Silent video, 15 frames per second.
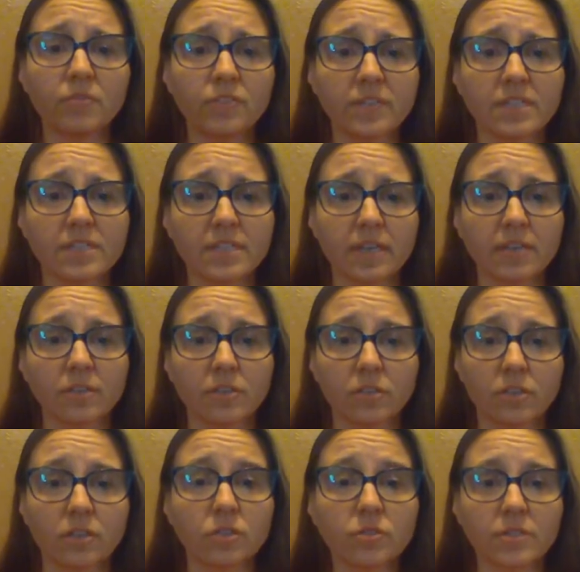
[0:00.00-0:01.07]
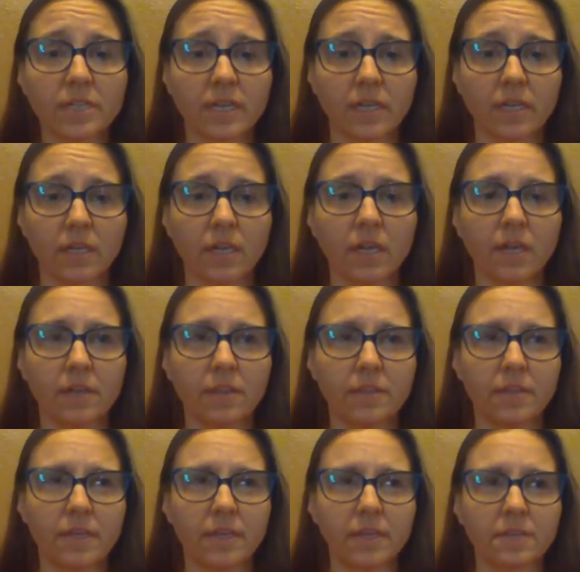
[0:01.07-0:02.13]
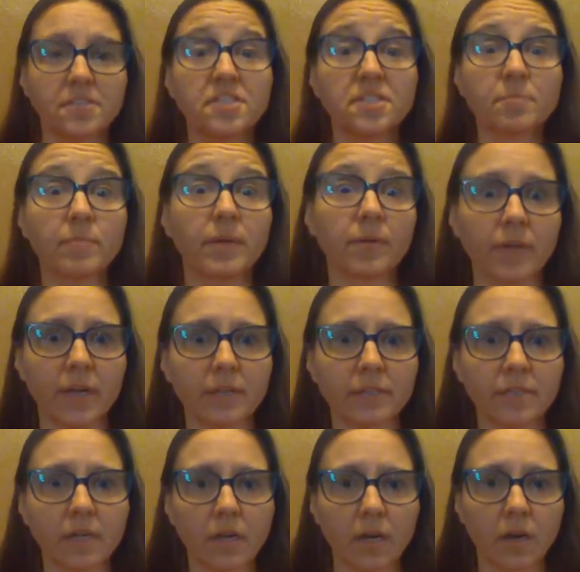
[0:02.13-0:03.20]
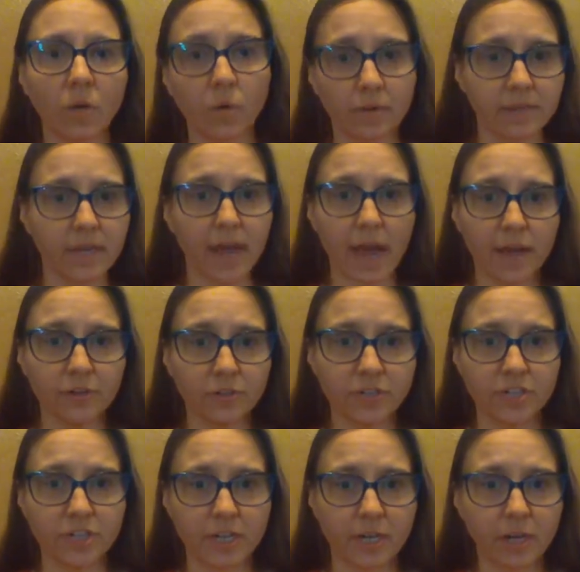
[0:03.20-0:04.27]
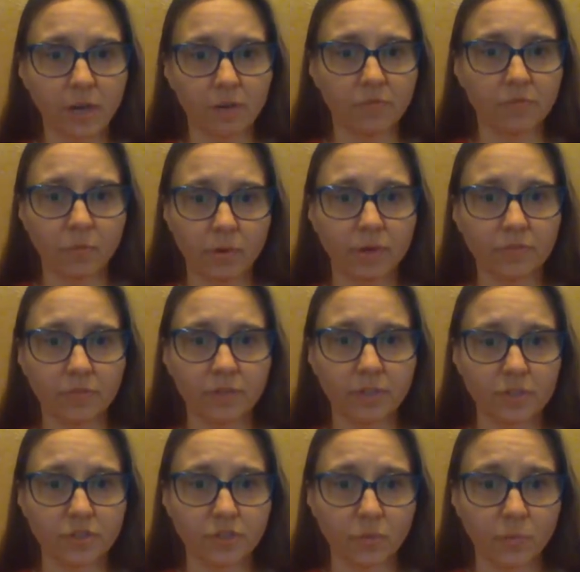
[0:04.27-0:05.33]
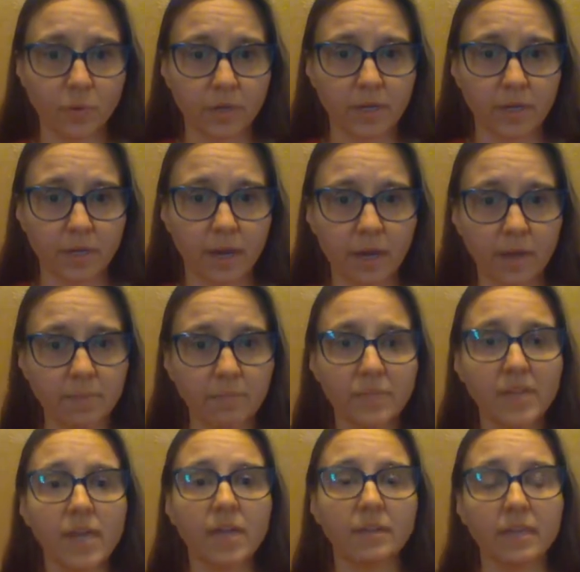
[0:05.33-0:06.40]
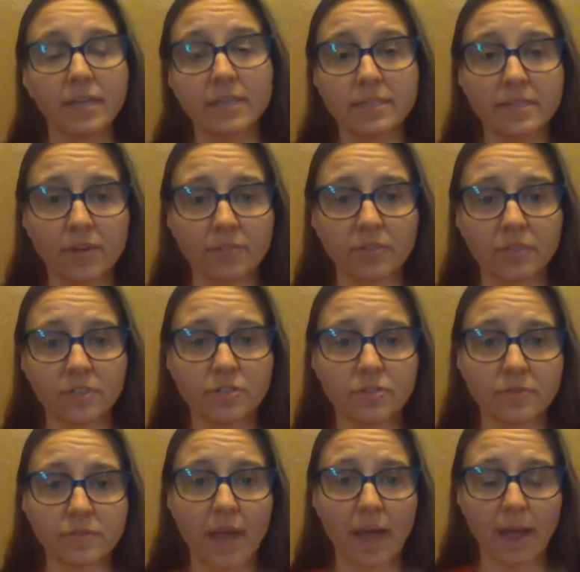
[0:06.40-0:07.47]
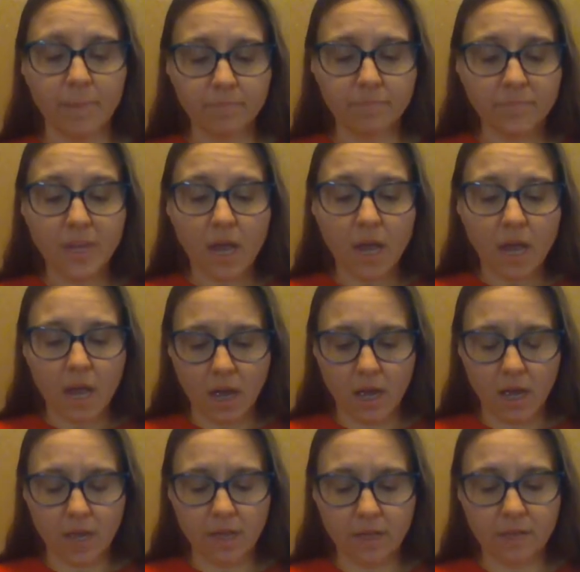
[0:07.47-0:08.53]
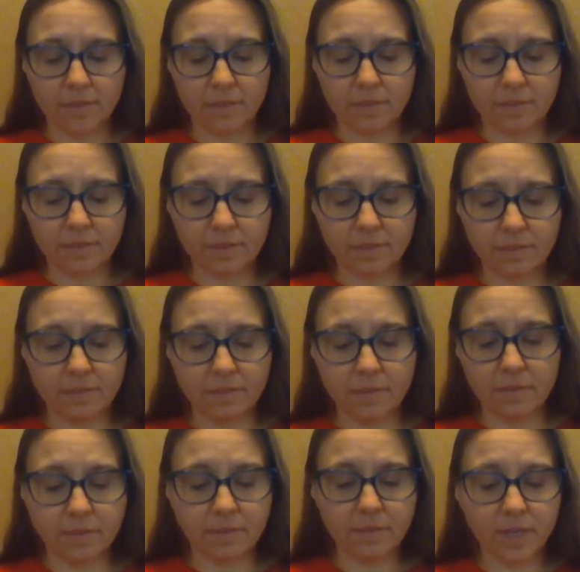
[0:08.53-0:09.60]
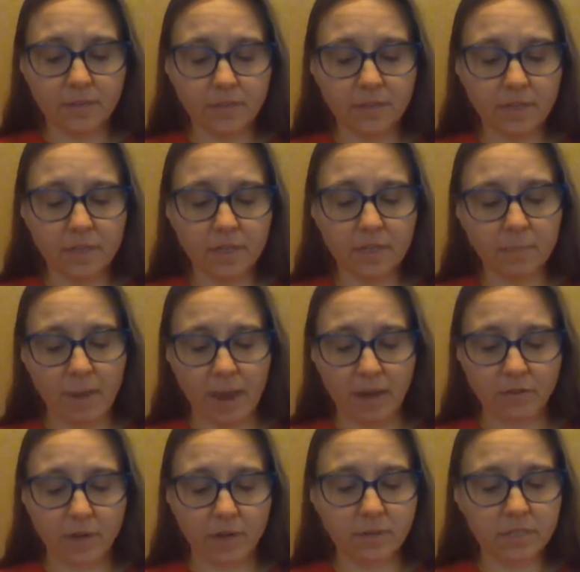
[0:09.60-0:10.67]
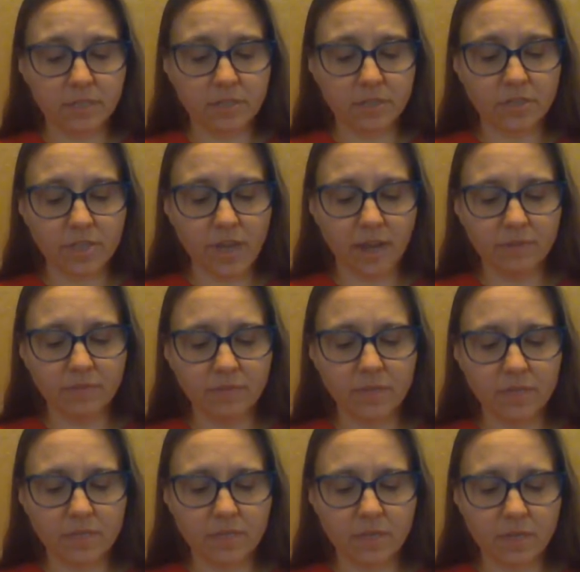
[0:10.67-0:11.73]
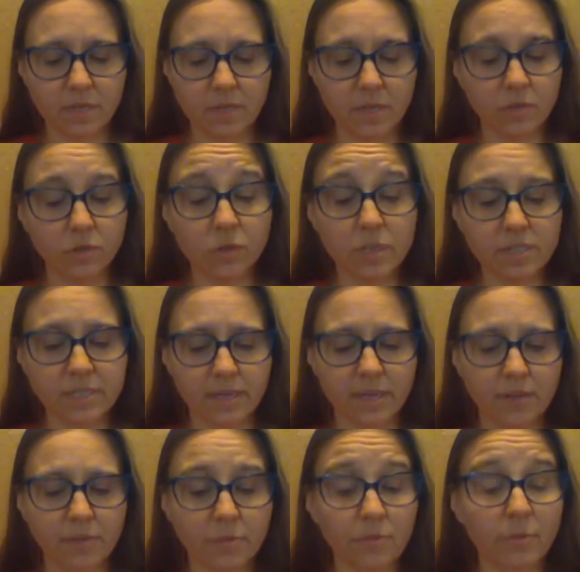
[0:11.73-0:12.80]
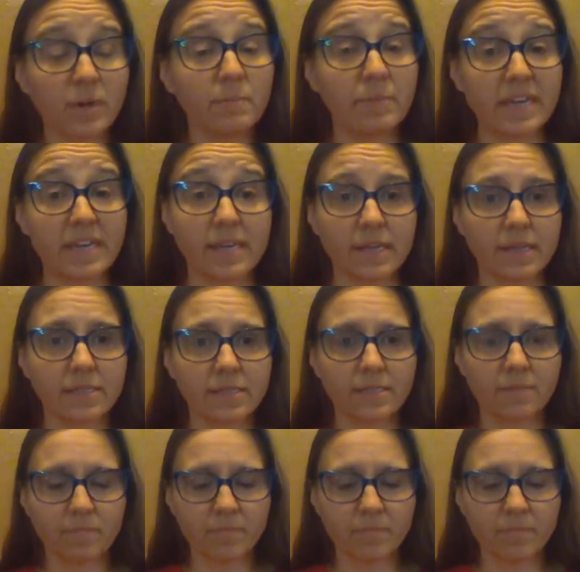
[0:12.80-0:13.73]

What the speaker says: feels like they're losing the spirit or the energy of whatever it is you're working on. They can definitely do that. The other thing in the background is there's kind of these, it looks like three peaks.